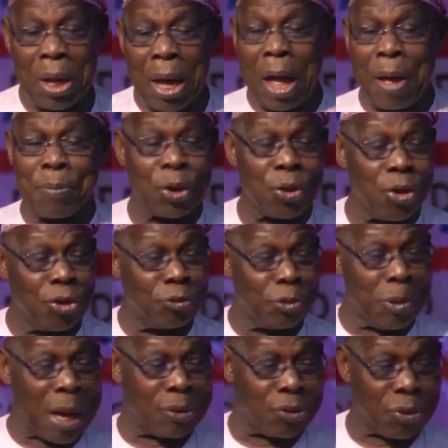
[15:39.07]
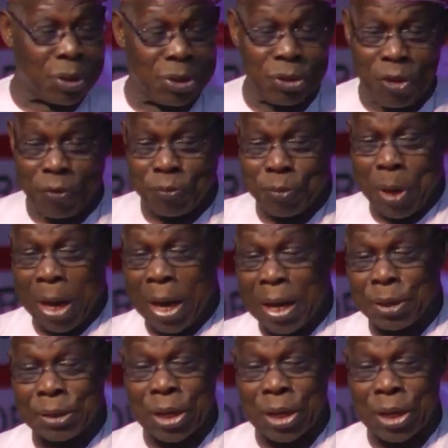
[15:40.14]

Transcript: and because we are talking of uh,